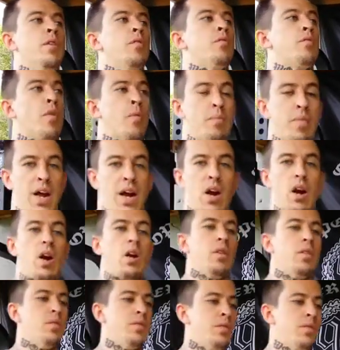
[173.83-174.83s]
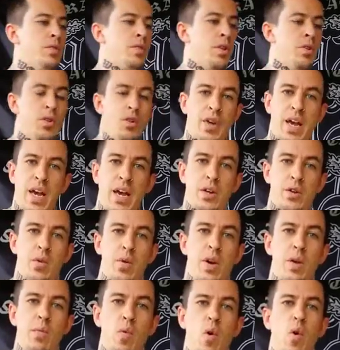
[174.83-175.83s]
From there, till you can't do
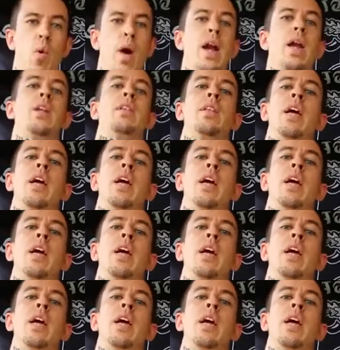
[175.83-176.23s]
any more weighted,